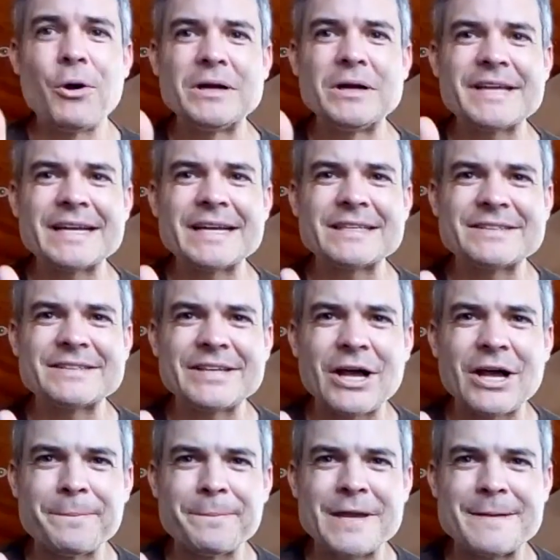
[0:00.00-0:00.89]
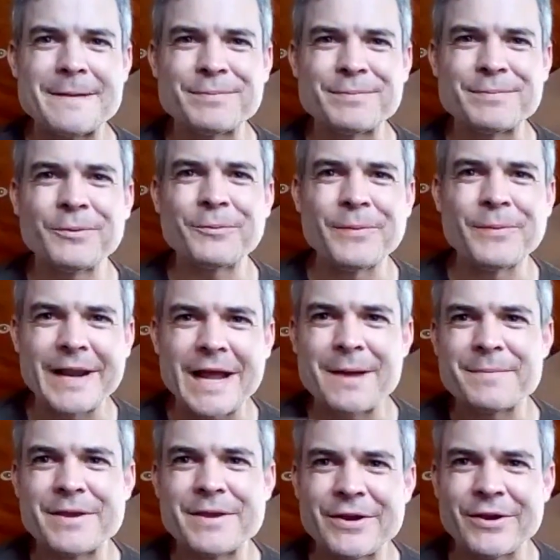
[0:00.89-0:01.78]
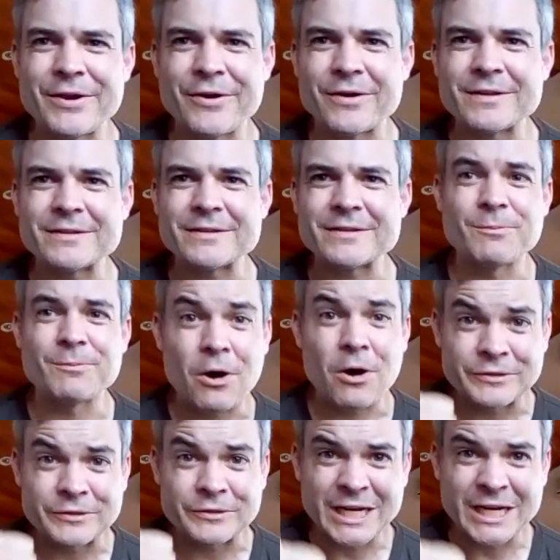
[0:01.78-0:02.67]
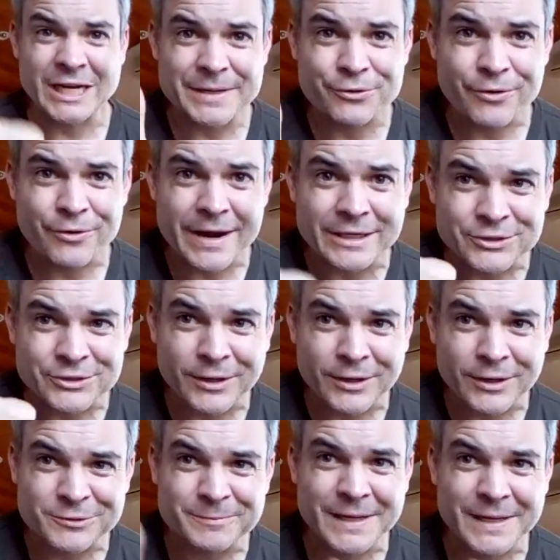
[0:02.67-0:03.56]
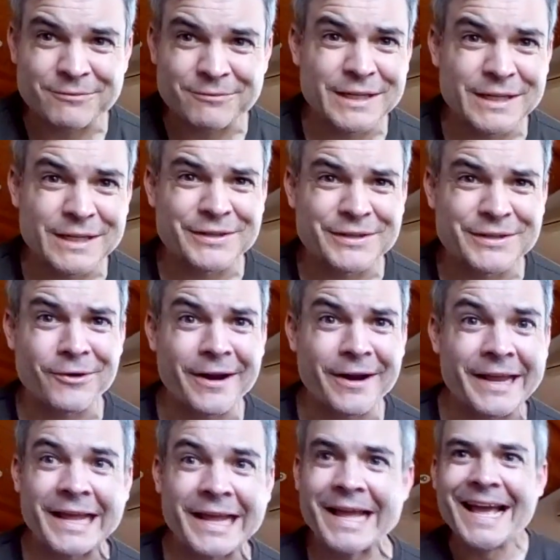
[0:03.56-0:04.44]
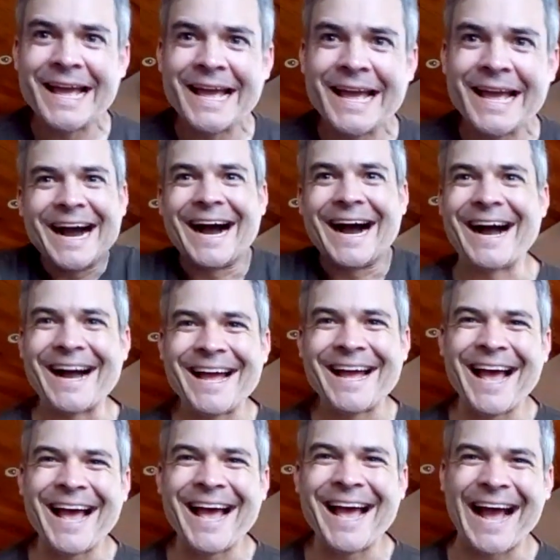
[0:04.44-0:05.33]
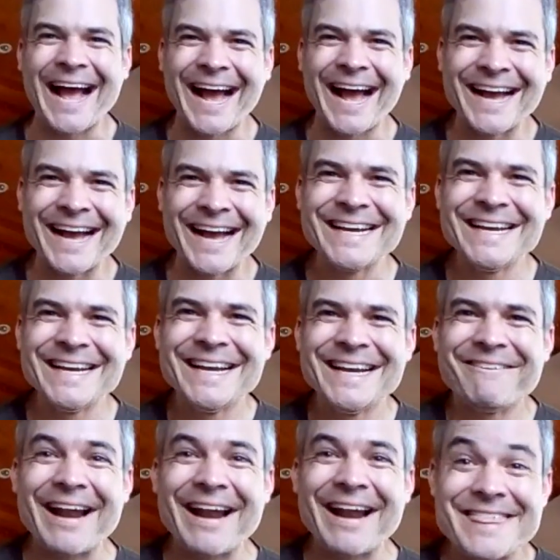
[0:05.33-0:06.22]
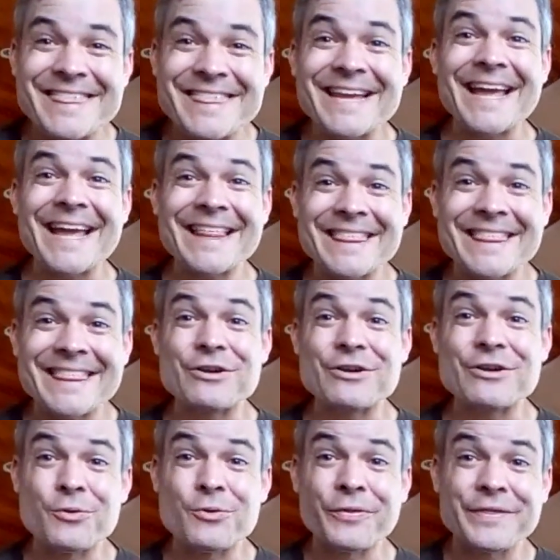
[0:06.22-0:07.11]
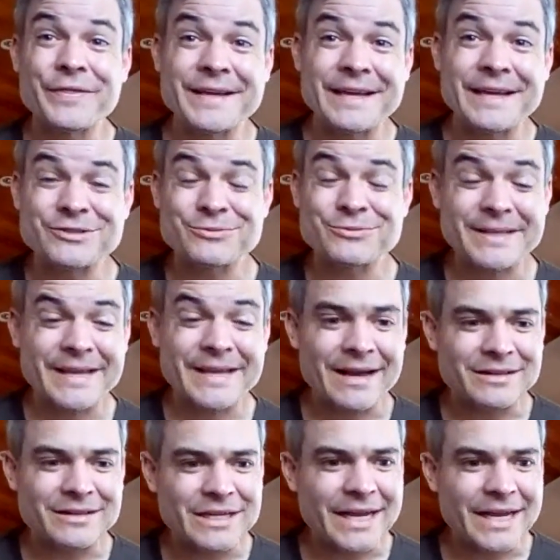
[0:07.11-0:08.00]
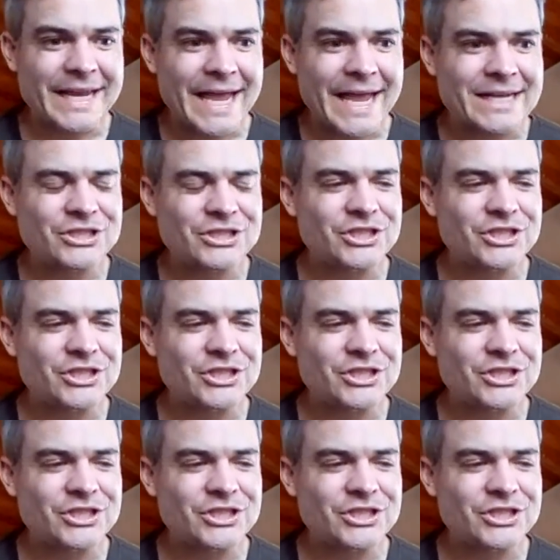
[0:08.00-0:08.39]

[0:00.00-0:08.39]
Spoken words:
to tell people when I'm here, tomorrow's going to be great. Trust me, I've lived it already. But I think the cool thing is with Kelly, again,